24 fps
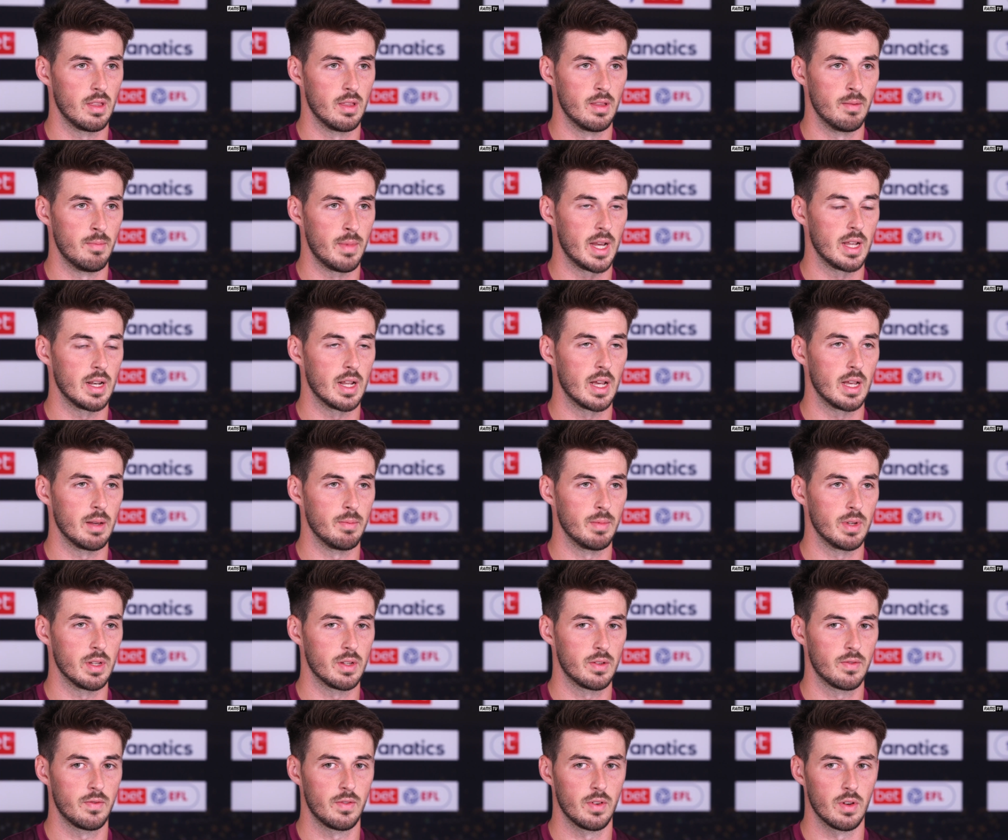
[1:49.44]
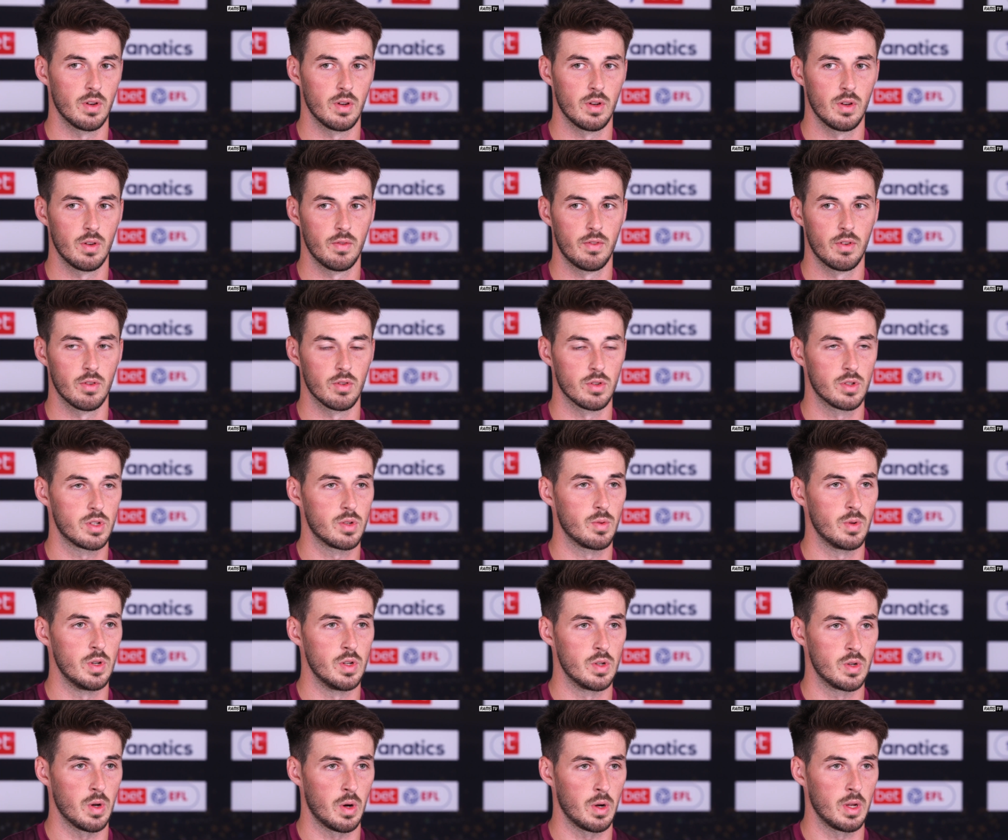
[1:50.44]
the main aim is for us
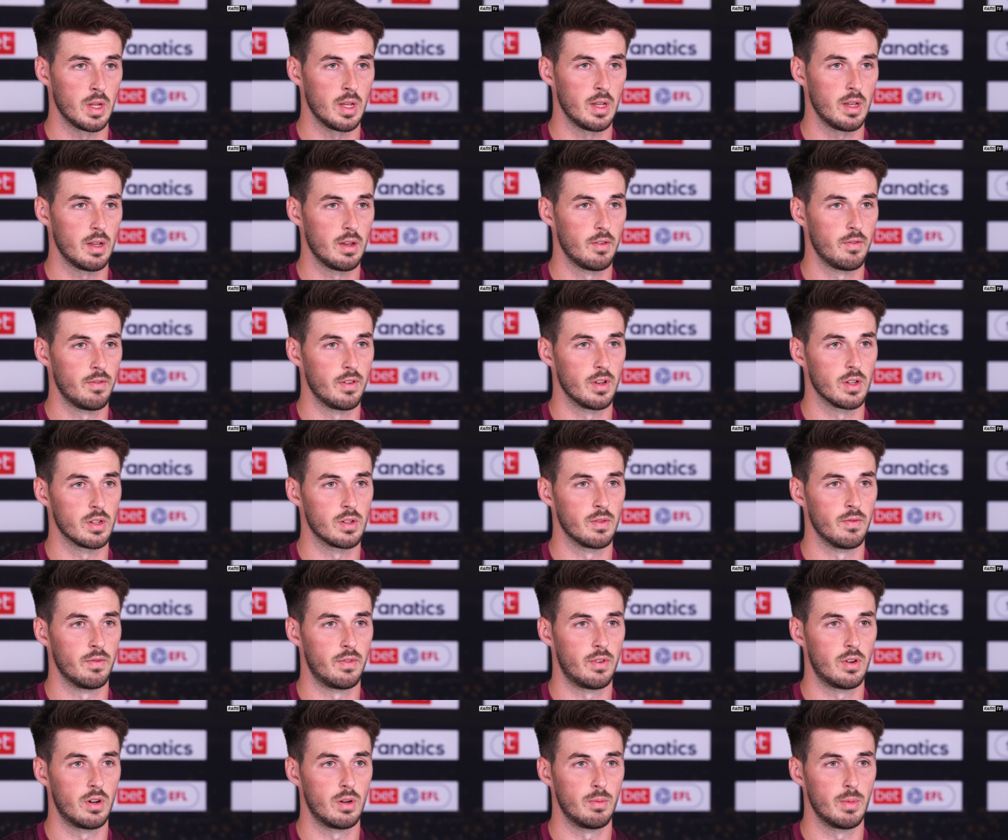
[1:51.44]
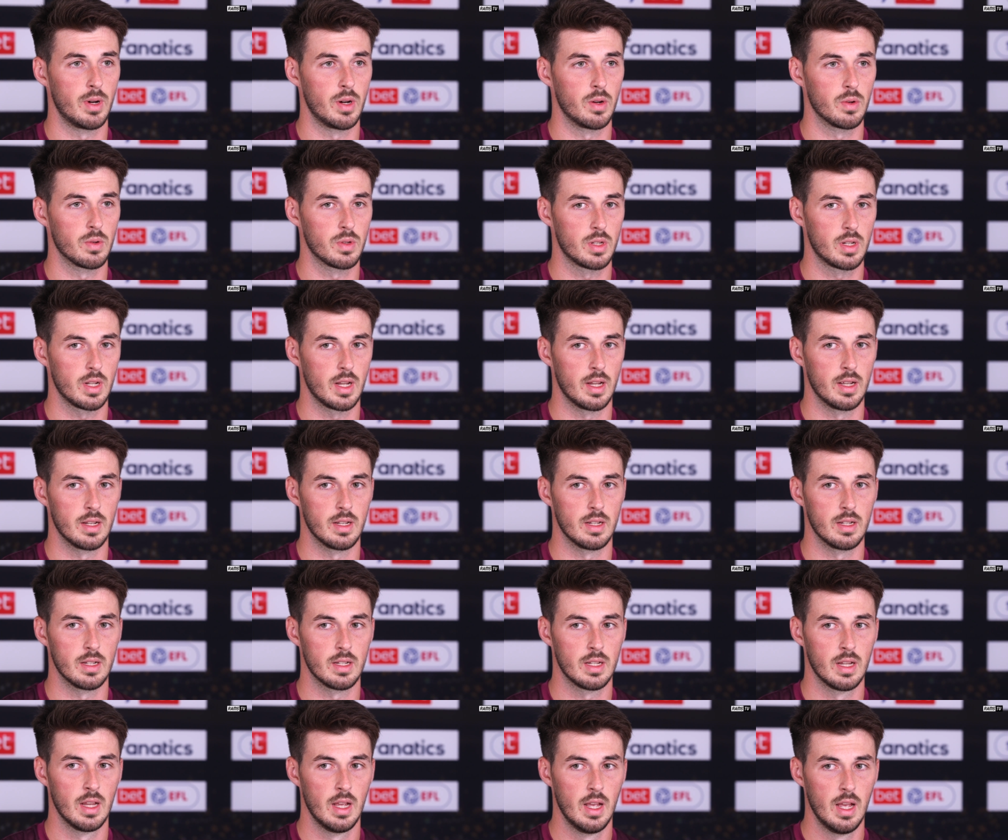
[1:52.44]
to enjoy it first and foremost,
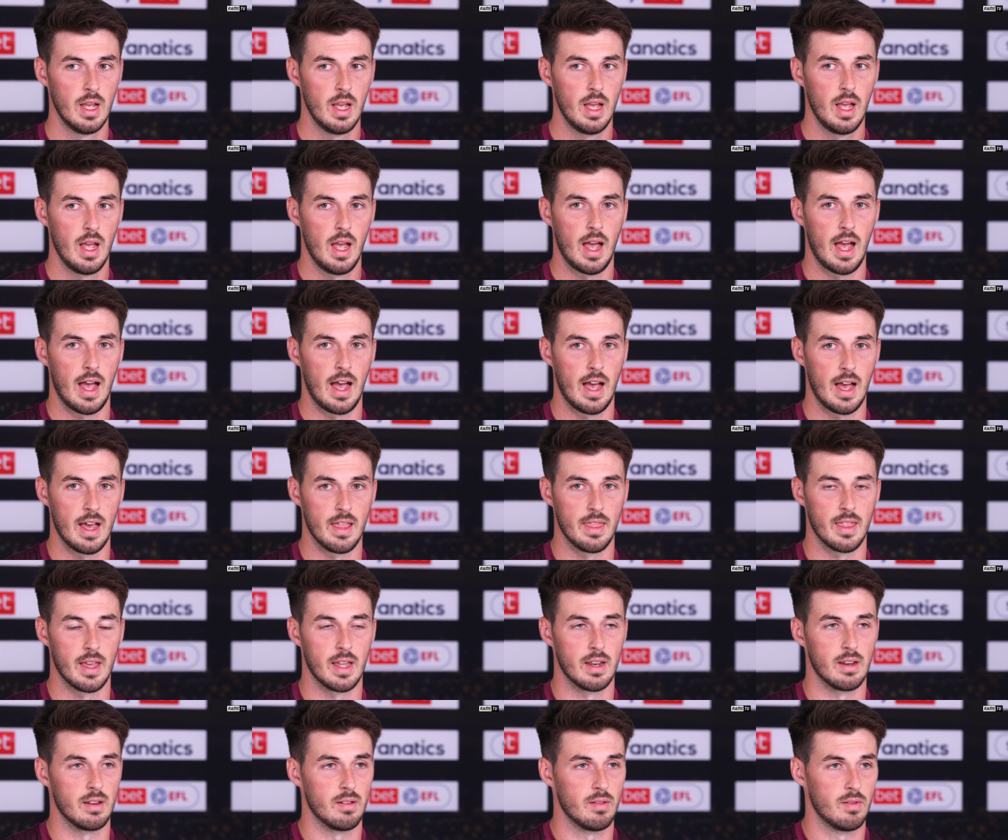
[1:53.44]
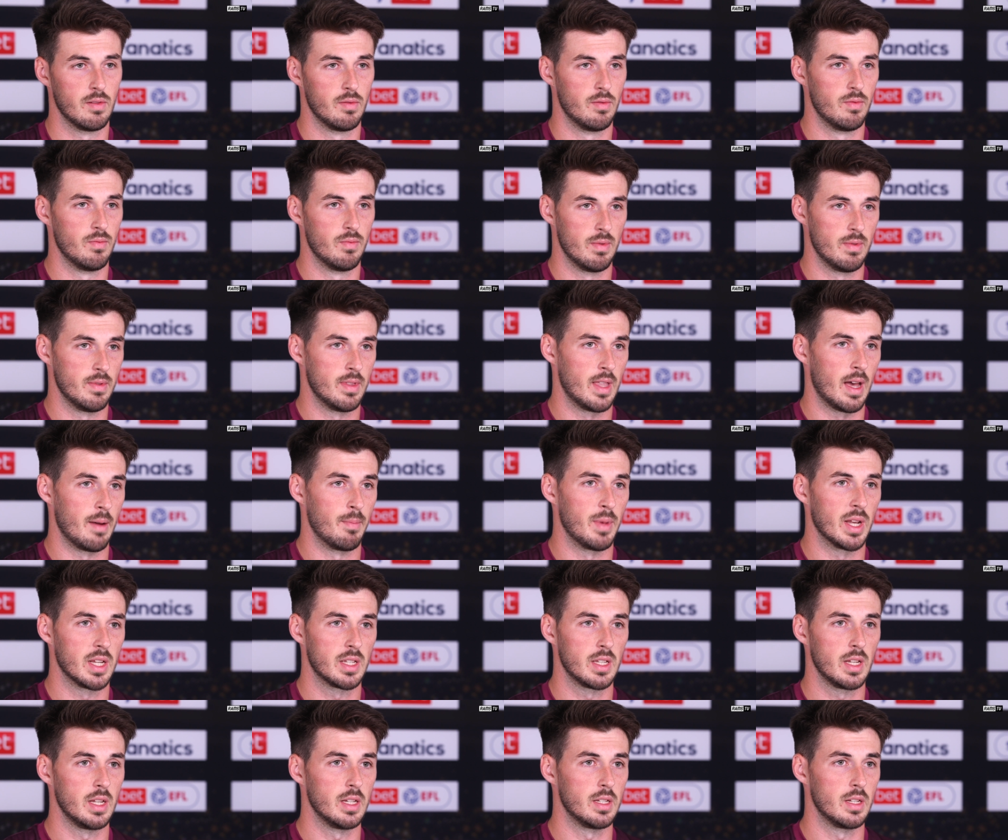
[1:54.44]
and then that
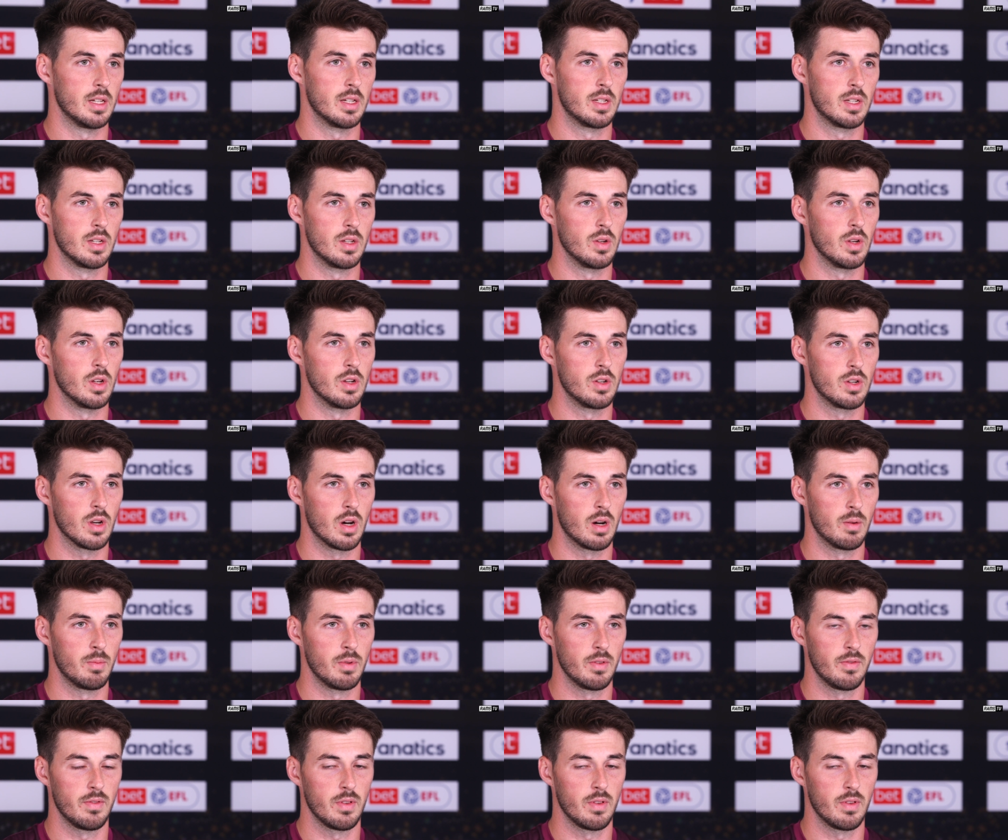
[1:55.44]
makes it easier to do your job.